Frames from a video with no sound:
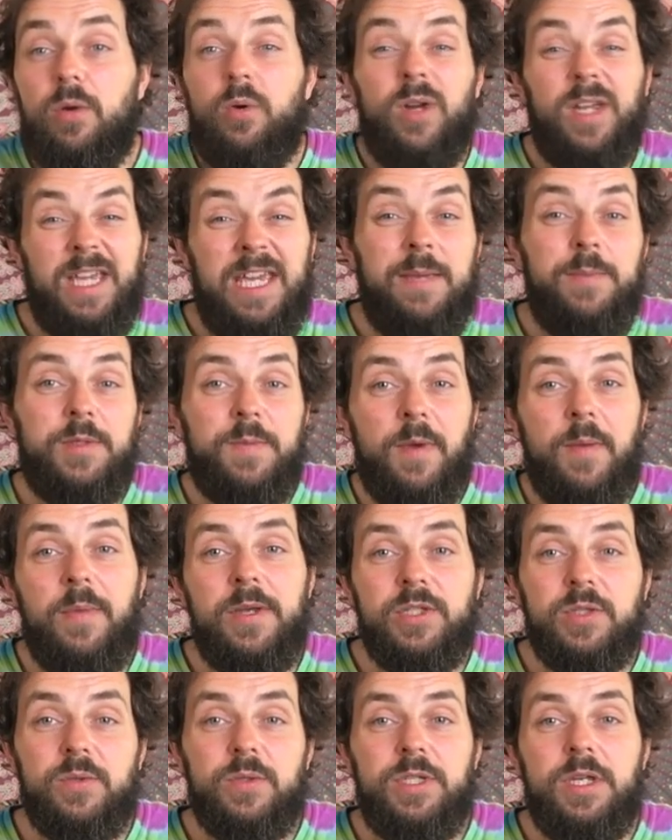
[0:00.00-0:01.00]
or it keeps my
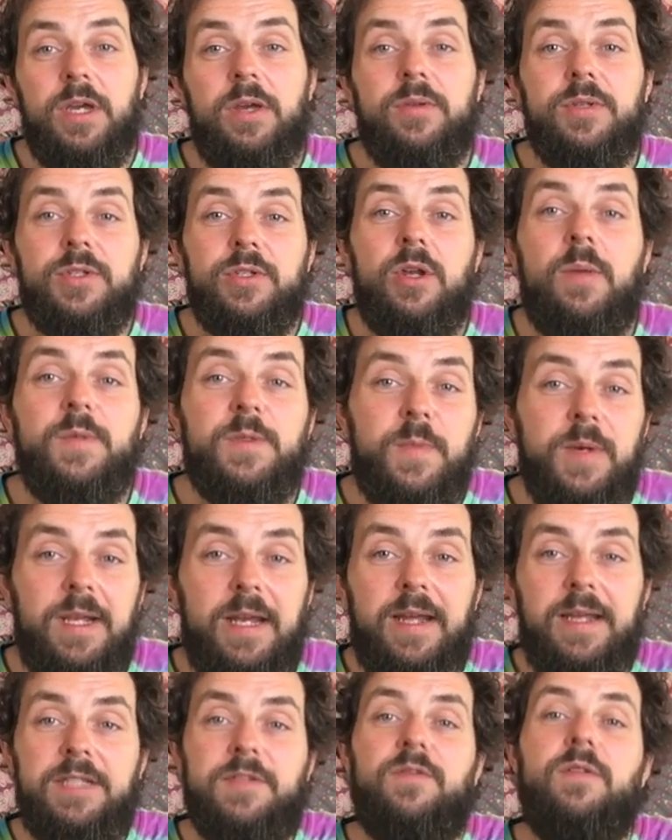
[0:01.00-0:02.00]
muscle tone, stops my
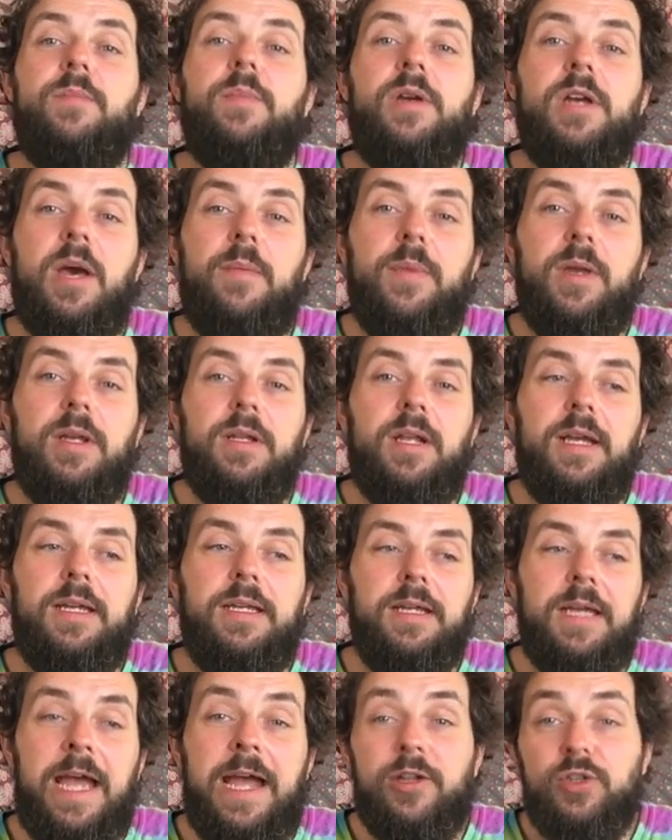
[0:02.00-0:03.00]
legs from becoming
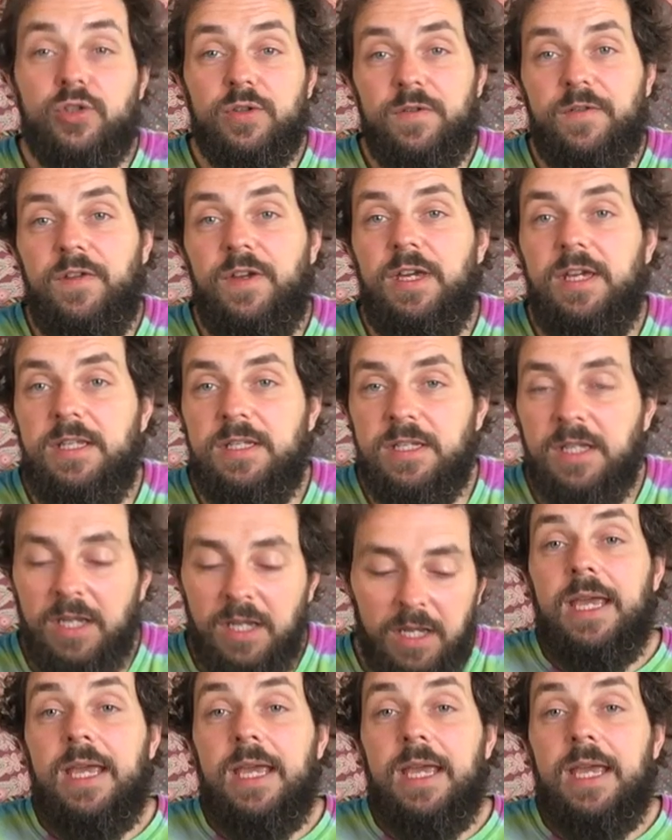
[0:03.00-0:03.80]
like atrophied.